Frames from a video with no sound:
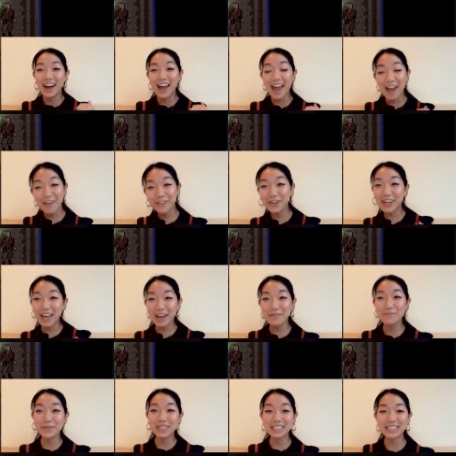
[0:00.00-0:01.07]
every
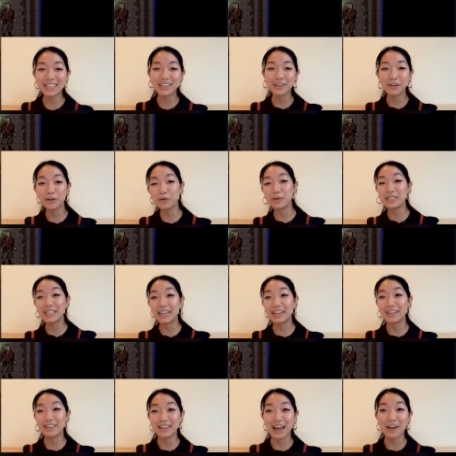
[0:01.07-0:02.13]
NPC who is
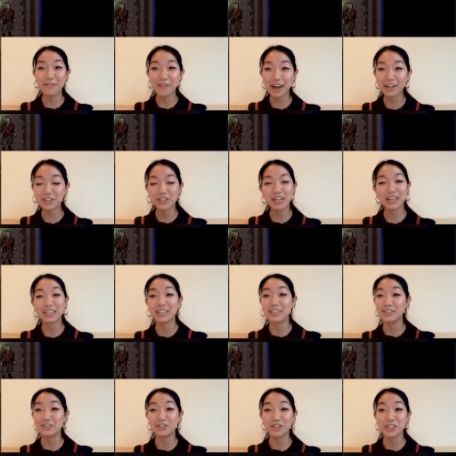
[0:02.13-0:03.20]
in that faction. I think
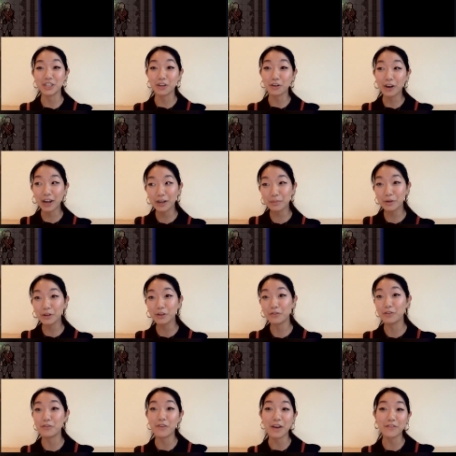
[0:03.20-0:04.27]
this is just incredible. If
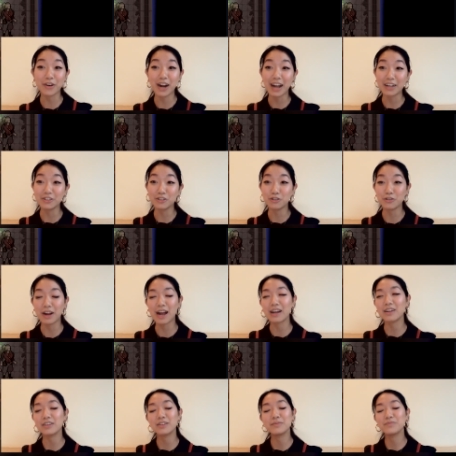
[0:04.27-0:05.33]
you've ever had to
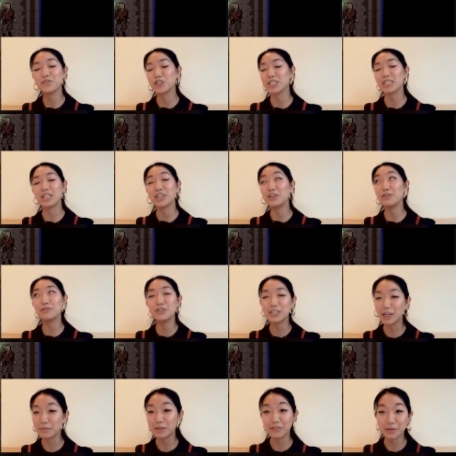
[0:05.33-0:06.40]
track just a huge
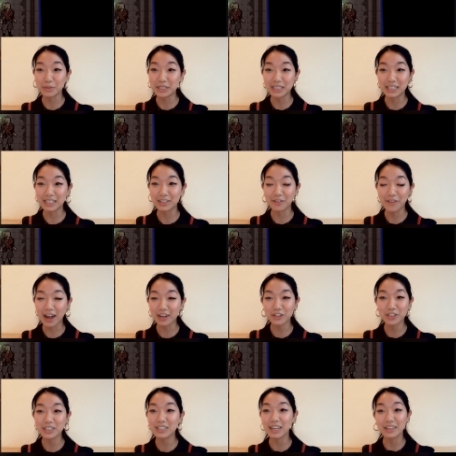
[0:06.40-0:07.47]
stable of NPCs and
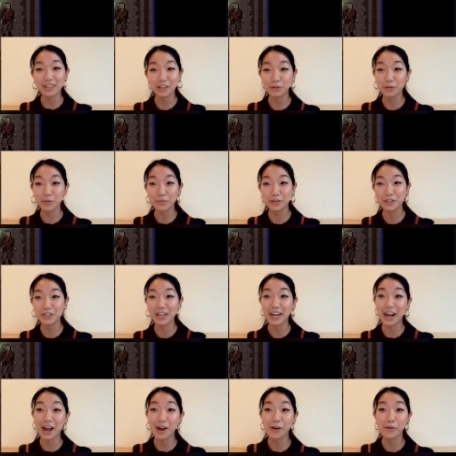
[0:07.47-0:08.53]
factions, I think you will
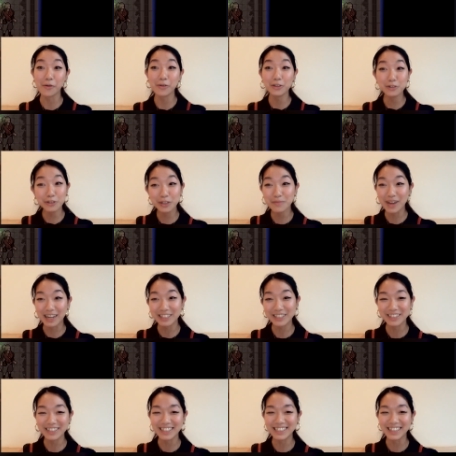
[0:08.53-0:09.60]
appreciate how truly
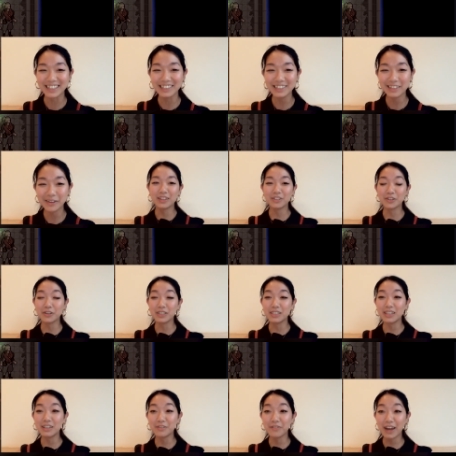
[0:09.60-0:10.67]
magical this is. And so you can
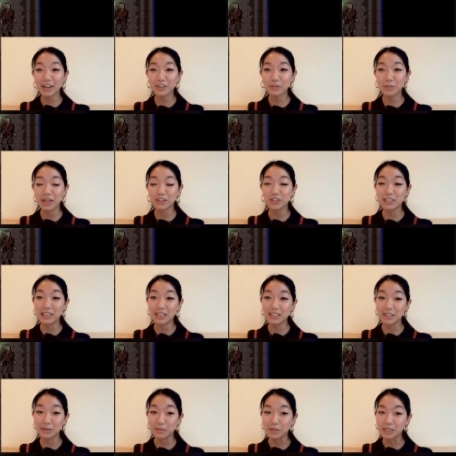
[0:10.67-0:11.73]
see the faction page is linked
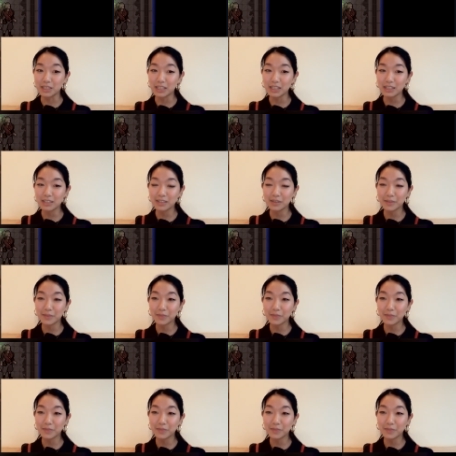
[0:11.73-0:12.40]
to NPCs.